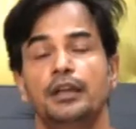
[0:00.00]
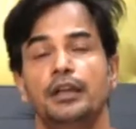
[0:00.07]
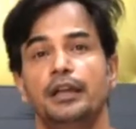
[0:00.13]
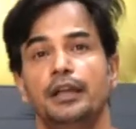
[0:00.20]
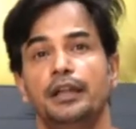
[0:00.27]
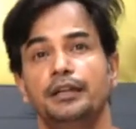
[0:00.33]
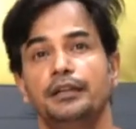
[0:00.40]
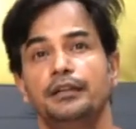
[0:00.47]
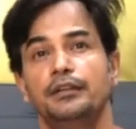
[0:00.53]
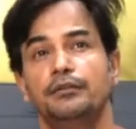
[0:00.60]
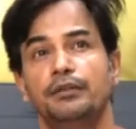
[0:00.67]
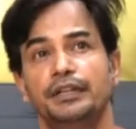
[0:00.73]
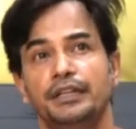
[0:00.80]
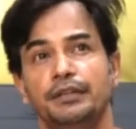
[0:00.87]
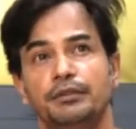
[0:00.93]
And
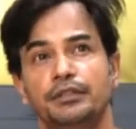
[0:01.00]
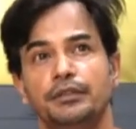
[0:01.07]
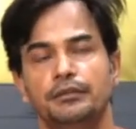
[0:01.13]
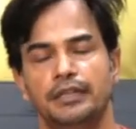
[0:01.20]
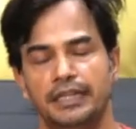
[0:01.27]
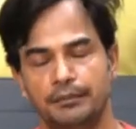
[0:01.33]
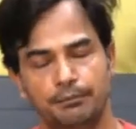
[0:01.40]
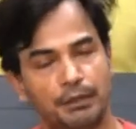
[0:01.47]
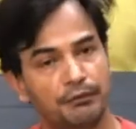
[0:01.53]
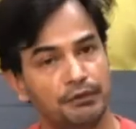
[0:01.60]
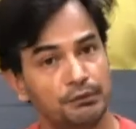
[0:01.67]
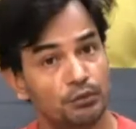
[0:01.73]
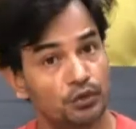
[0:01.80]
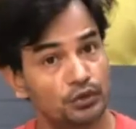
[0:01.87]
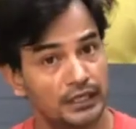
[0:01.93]
whatever like
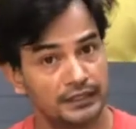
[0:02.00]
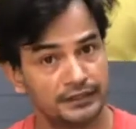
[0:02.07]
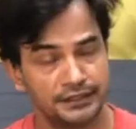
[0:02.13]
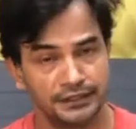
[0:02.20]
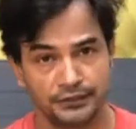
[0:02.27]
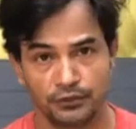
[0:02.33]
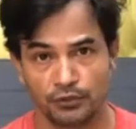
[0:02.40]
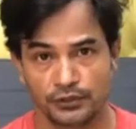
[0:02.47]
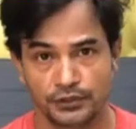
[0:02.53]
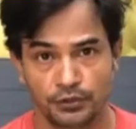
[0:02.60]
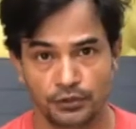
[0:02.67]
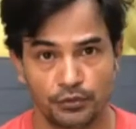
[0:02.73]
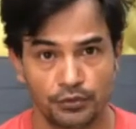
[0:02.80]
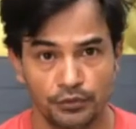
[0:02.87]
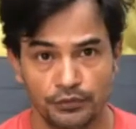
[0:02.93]
Pavan Muktasan is
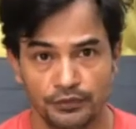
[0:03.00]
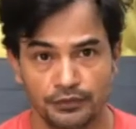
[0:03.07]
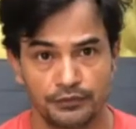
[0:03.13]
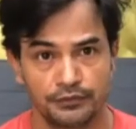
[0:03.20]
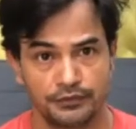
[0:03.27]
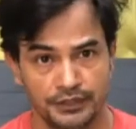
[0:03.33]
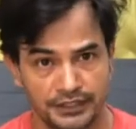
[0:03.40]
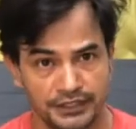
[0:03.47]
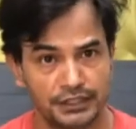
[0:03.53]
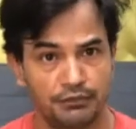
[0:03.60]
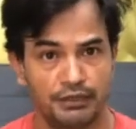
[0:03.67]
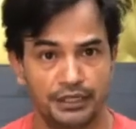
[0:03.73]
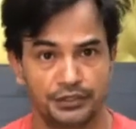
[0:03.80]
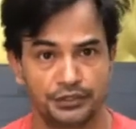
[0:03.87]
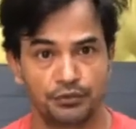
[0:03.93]
also good. Just
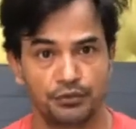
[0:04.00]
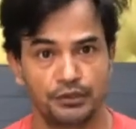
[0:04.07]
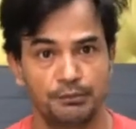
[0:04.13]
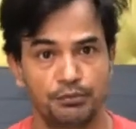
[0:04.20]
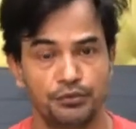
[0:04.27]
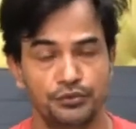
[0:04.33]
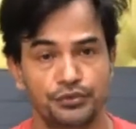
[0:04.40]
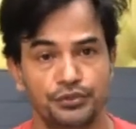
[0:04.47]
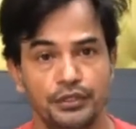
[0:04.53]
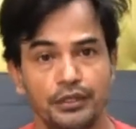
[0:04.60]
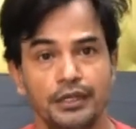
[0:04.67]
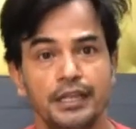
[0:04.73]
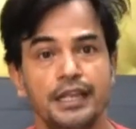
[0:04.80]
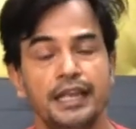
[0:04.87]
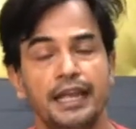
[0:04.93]
now I showed the
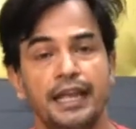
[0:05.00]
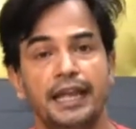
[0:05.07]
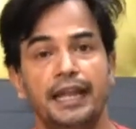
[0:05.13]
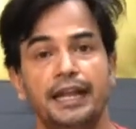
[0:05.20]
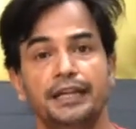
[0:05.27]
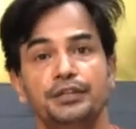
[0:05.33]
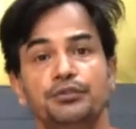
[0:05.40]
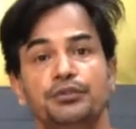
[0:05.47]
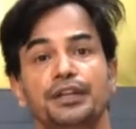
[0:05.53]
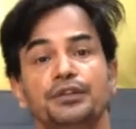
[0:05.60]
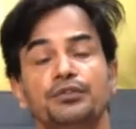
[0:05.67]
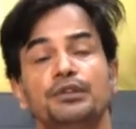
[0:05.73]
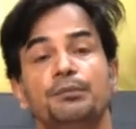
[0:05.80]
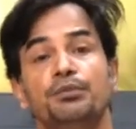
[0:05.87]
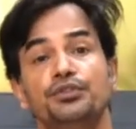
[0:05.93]
posture. And you can
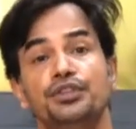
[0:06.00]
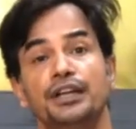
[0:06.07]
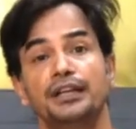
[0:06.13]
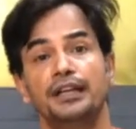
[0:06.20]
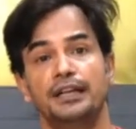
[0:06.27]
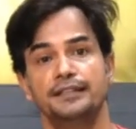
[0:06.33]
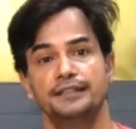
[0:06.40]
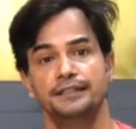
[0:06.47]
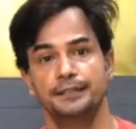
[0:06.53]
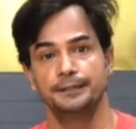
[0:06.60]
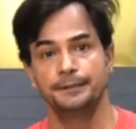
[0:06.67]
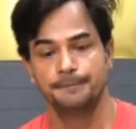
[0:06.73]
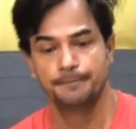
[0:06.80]
do the Bhujangasana.